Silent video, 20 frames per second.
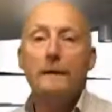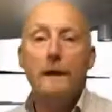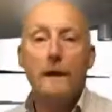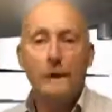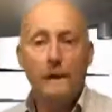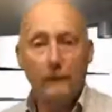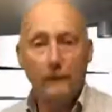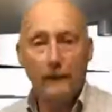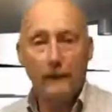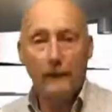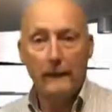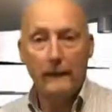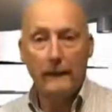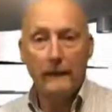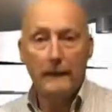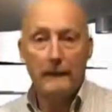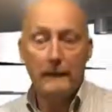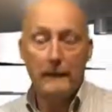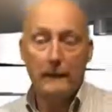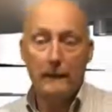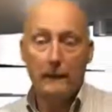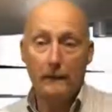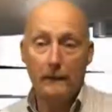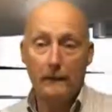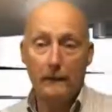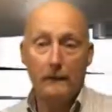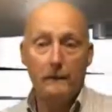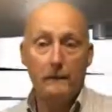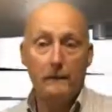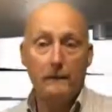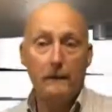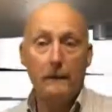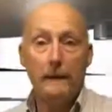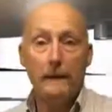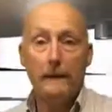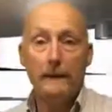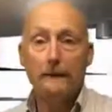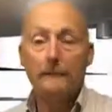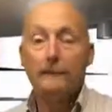overriding statement that must be made,